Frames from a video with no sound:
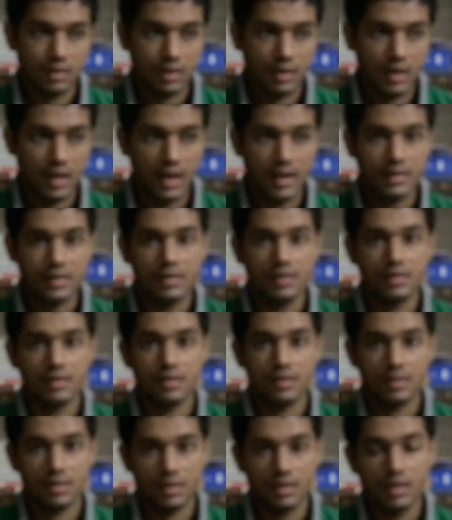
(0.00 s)
gases
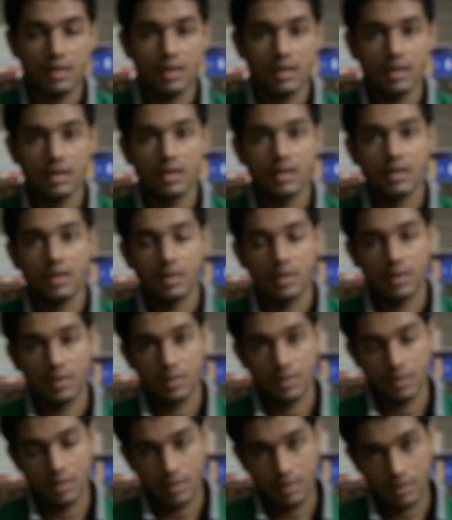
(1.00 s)

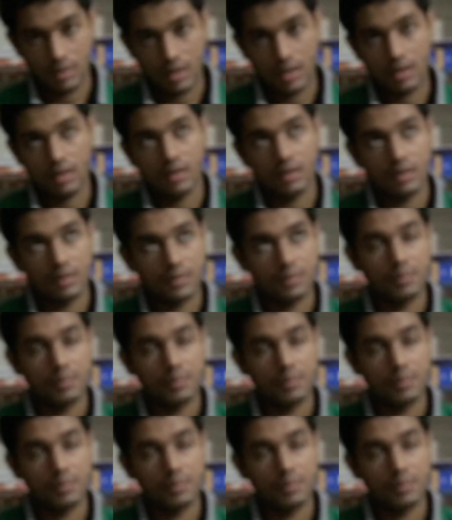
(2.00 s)
in a